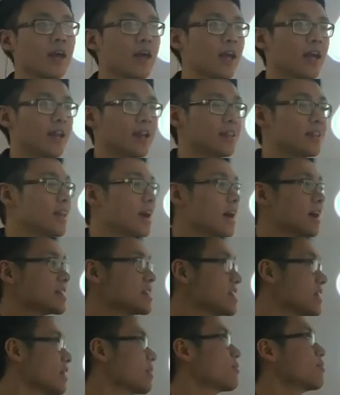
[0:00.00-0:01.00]
And
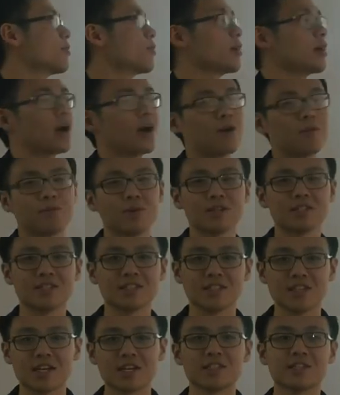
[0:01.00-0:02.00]
that's it for our
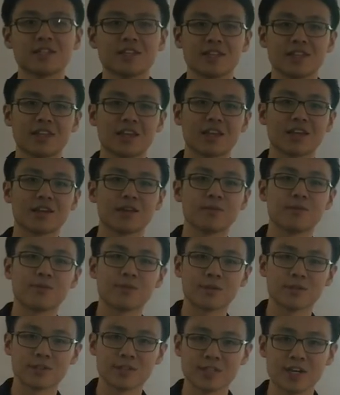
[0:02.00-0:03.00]
presentation. Thank you
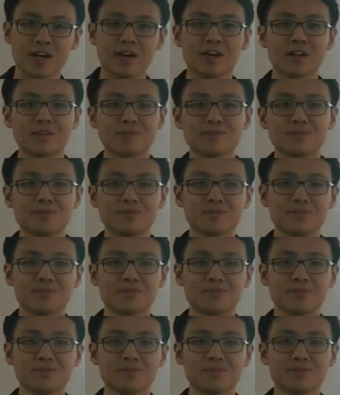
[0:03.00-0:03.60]
for your time.